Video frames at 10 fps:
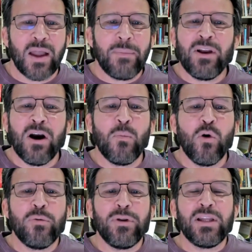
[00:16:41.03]
I mean, there are
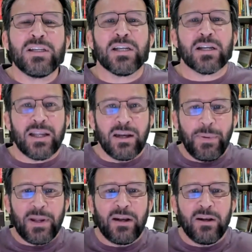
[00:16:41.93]
more realistic
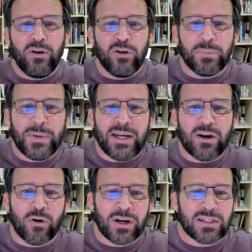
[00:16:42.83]
independent news media
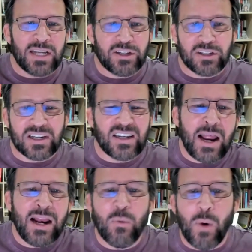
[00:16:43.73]
organizations. The
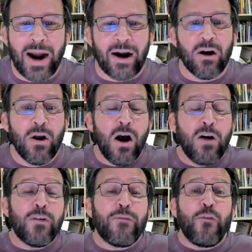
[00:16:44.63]
Daily Wire,
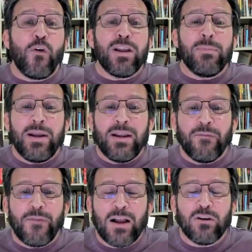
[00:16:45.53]
over 40
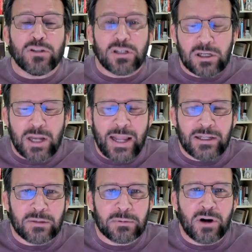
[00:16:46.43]
million followers and
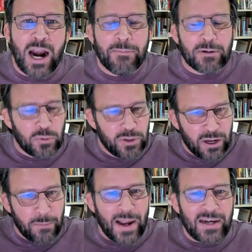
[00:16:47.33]
subscribers when you
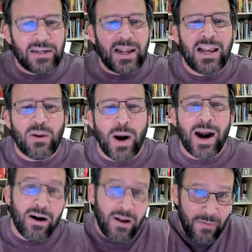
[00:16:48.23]
combine the Daily
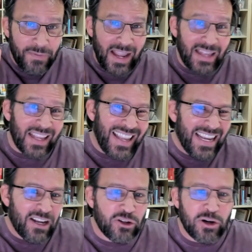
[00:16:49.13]
Wire and the
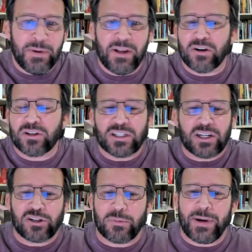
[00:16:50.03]
key contributors such
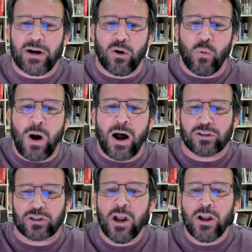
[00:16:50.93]
as Shapiro,
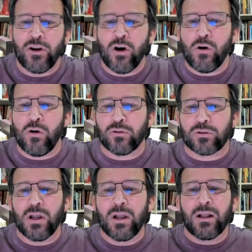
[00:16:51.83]
Walsh,
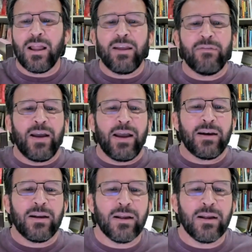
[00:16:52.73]
Knowles, Klavan.